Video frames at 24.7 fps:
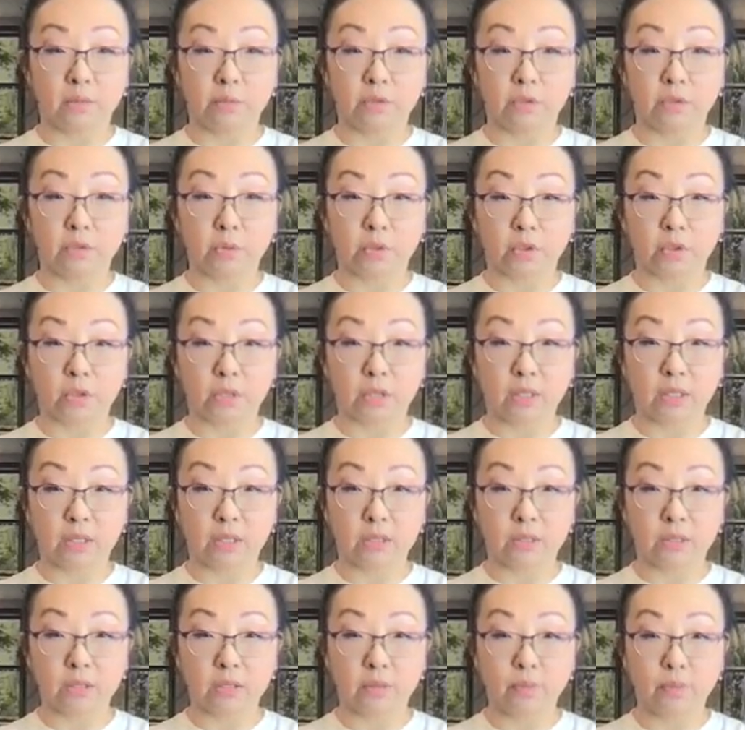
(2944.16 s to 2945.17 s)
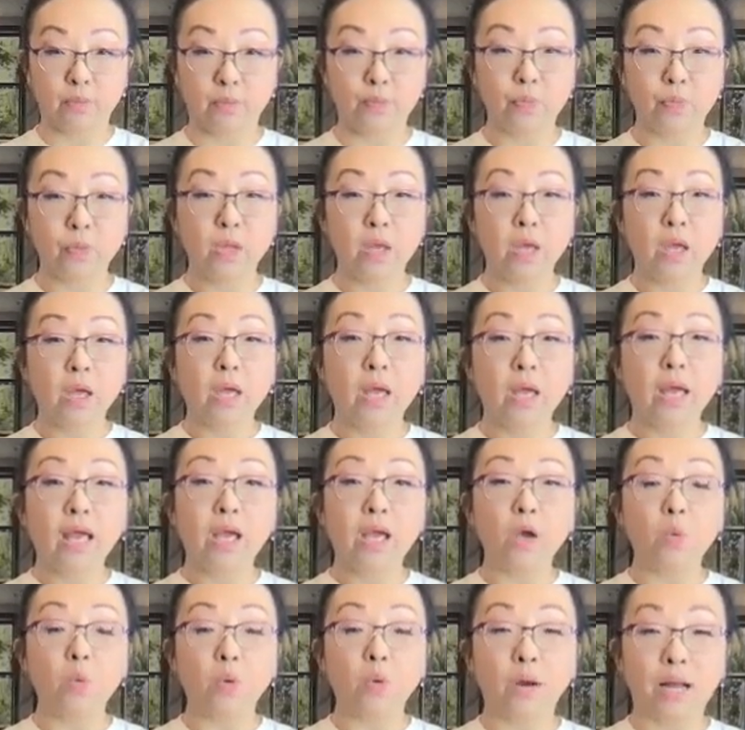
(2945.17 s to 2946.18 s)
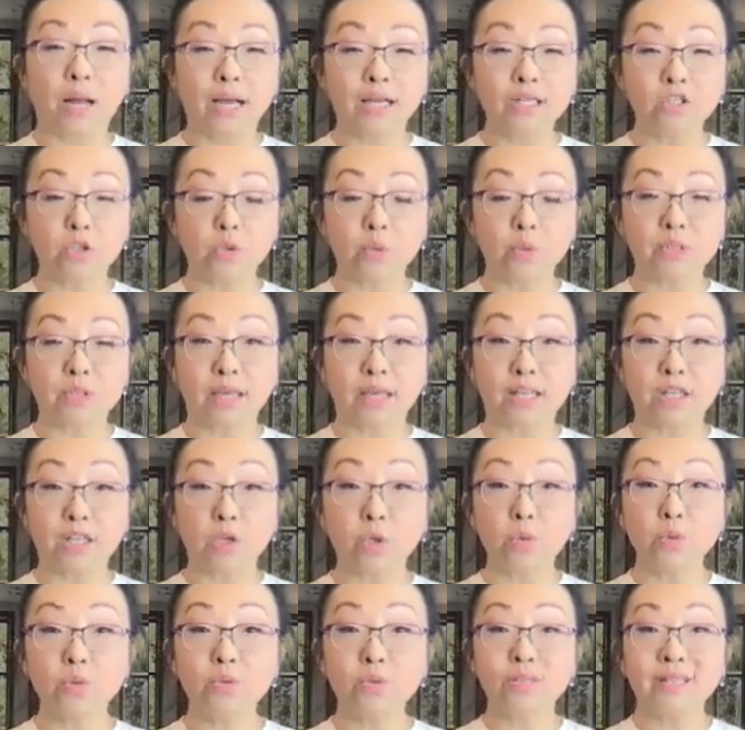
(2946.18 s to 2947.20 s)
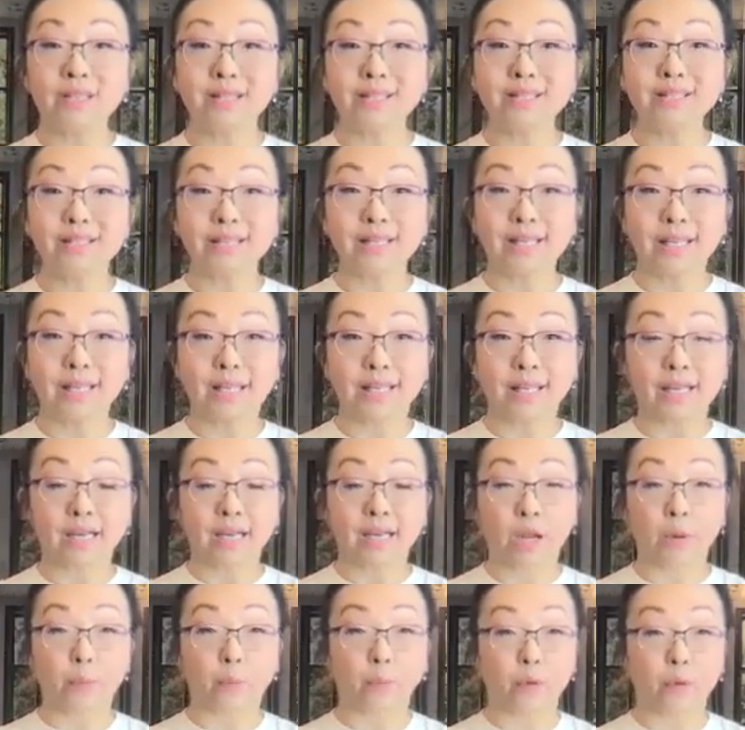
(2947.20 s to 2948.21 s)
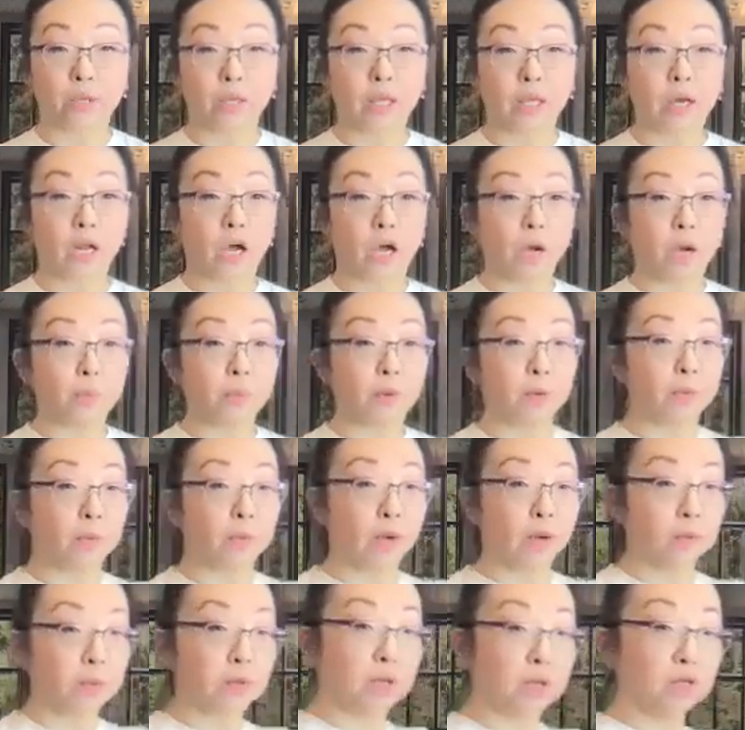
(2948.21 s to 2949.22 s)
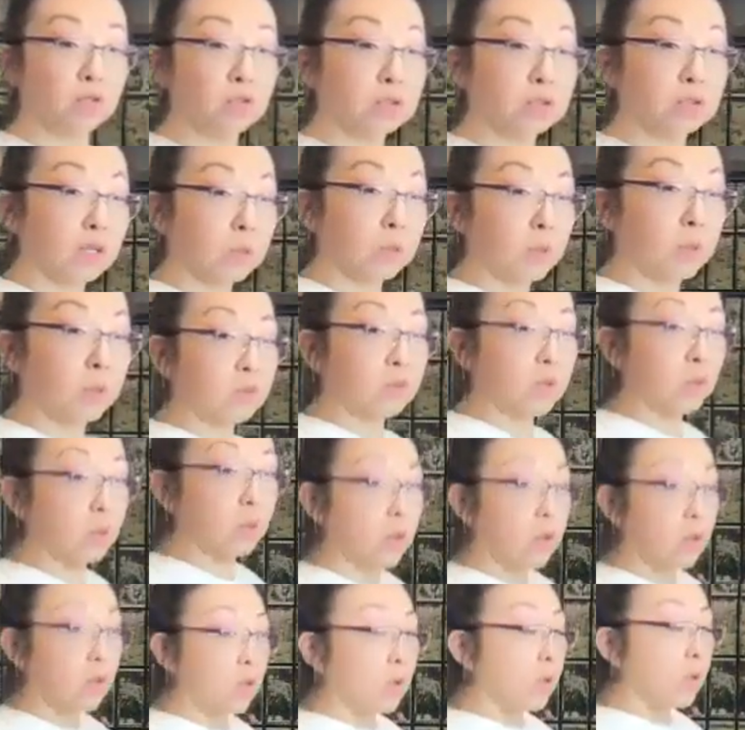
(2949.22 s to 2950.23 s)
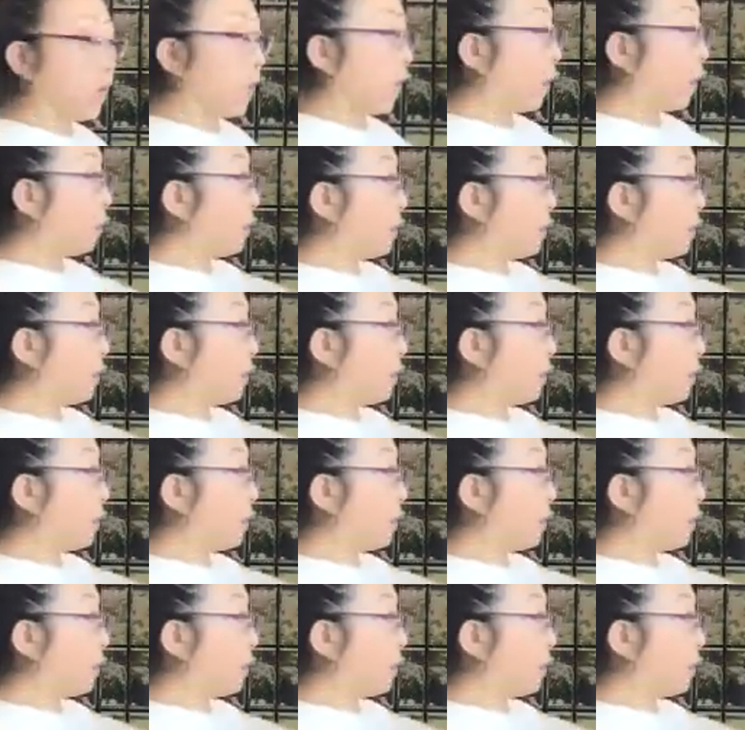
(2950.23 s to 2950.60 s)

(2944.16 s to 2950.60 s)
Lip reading: in between your hands. And what I do is I use this heat and I bring it up above. I'm gonna give you sideways view, up